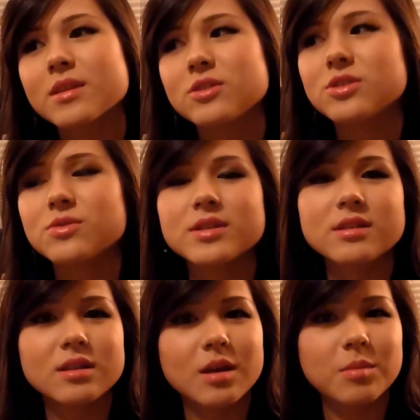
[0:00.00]
just
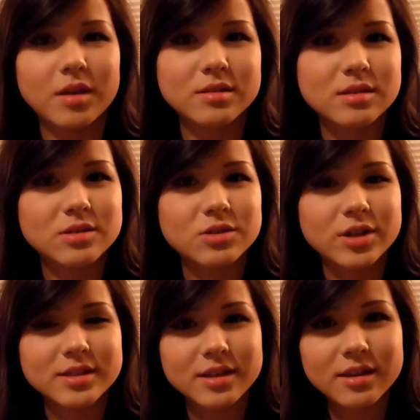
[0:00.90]
recently I made a Caesar
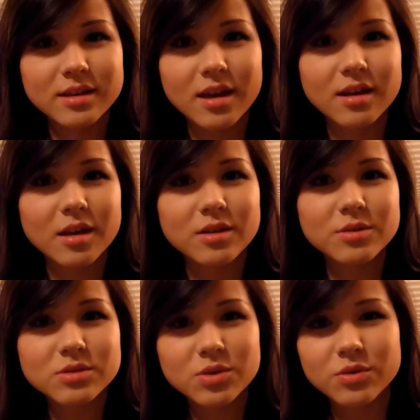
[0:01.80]
dressing and I
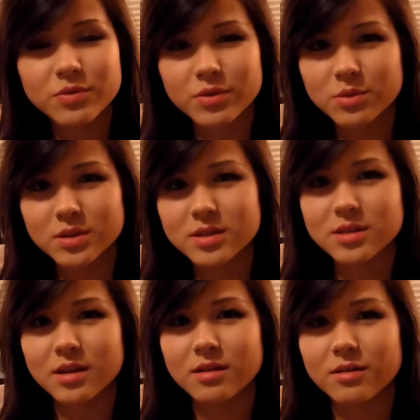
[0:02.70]
used tofu
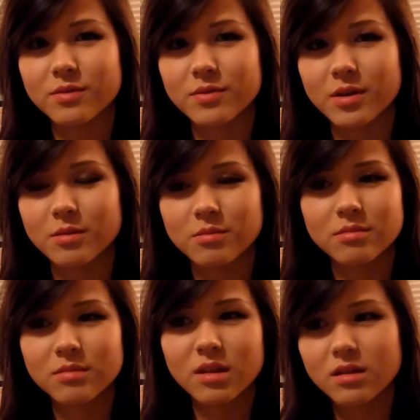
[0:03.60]
instead of um,
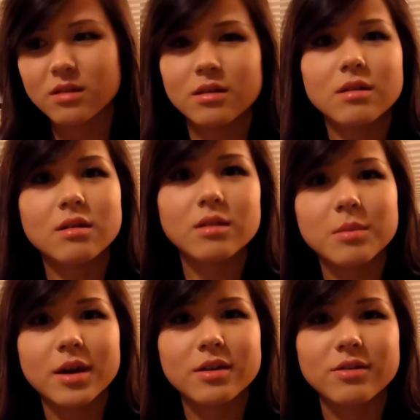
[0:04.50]
all the
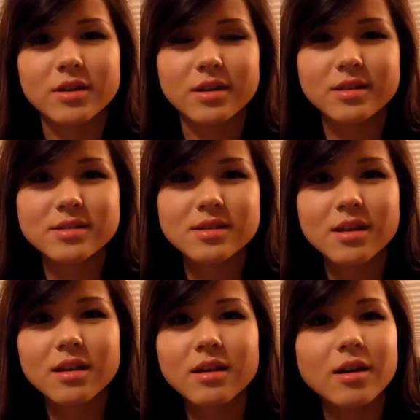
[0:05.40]
bad ingredients
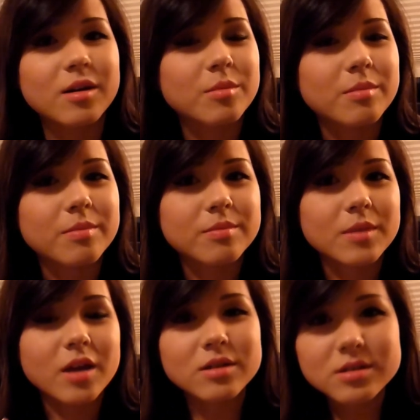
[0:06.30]
um,
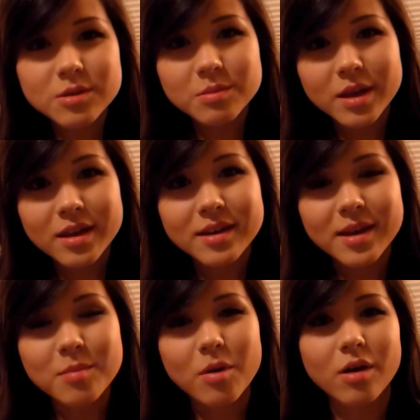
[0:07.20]
I also made
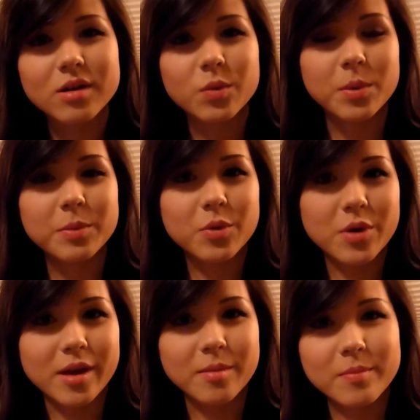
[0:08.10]
a mock whipped
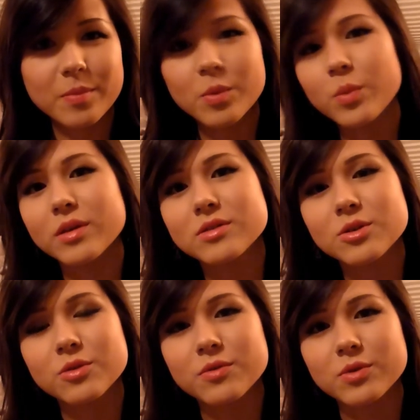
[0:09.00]
cream with
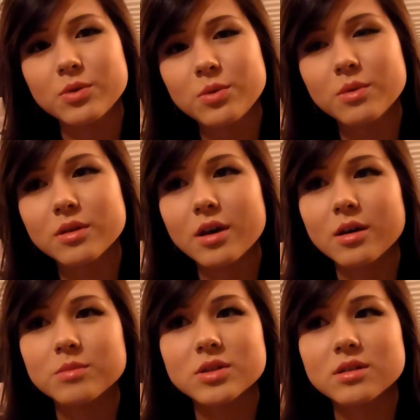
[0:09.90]
tofu,
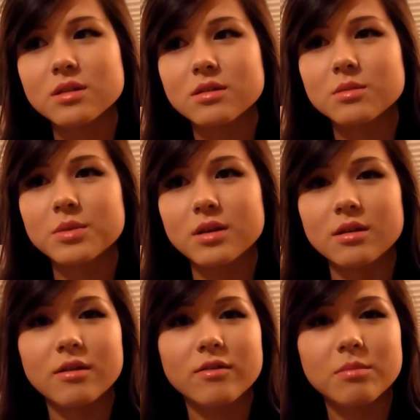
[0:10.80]
um, just a little bit
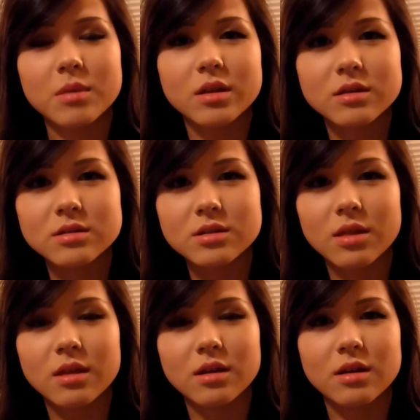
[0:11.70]
of milk to
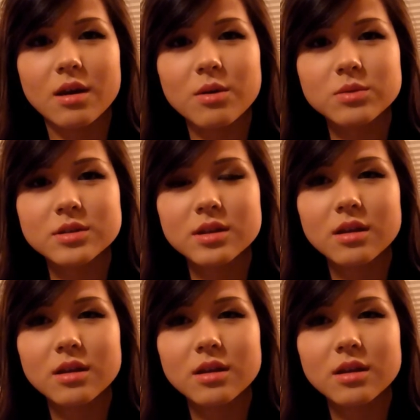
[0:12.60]
thin it out.